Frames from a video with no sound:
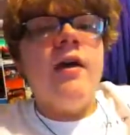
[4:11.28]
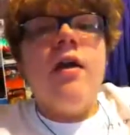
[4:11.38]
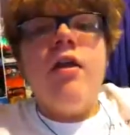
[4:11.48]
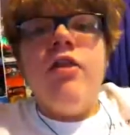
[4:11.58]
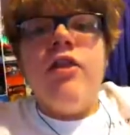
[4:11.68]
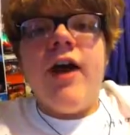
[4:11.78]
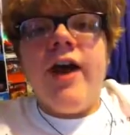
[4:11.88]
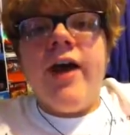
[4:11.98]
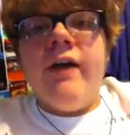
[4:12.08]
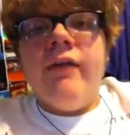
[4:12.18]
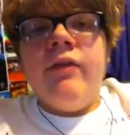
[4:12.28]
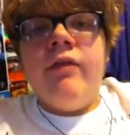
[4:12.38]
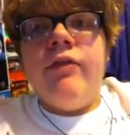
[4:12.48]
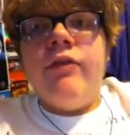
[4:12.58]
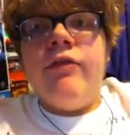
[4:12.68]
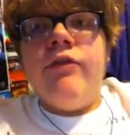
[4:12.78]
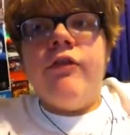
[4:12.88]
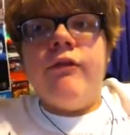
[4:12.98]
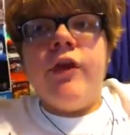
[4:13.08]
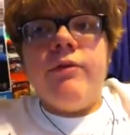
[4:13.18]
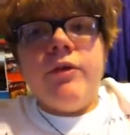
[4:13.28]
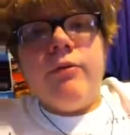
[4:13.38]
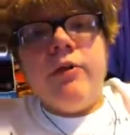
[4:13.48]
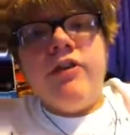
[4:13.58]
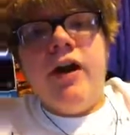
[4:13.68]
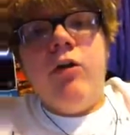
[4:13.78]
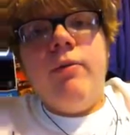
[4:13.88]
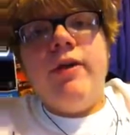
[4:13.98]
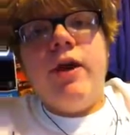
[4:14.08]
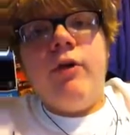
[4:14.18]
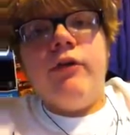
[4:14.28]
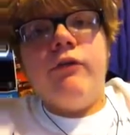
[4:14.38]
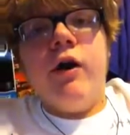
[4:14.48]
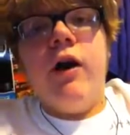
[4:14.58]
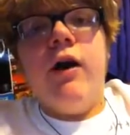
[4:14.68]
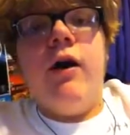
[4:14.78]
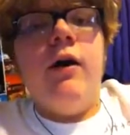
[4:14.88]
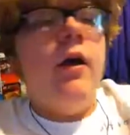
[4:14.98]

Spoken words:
then the WWE title will be going to Raw.